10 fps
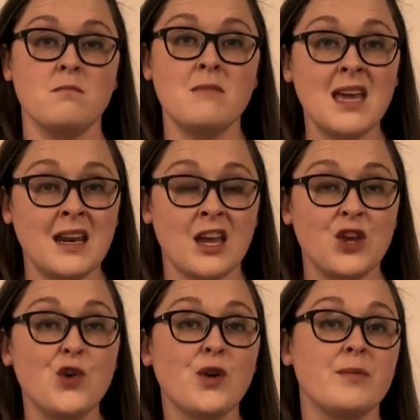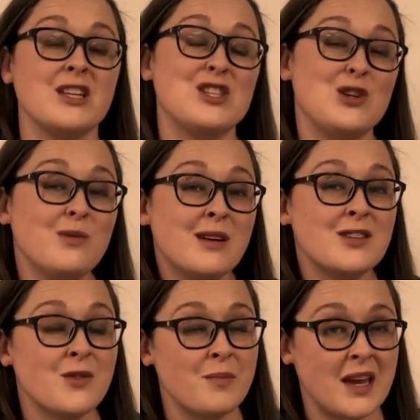meaning you could be 2
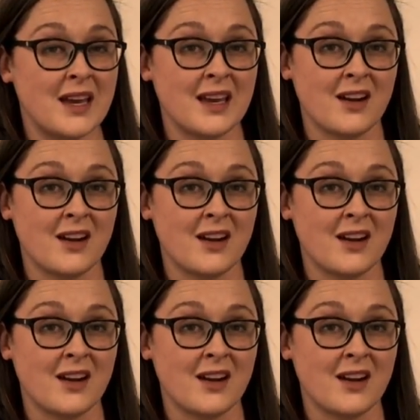months from paying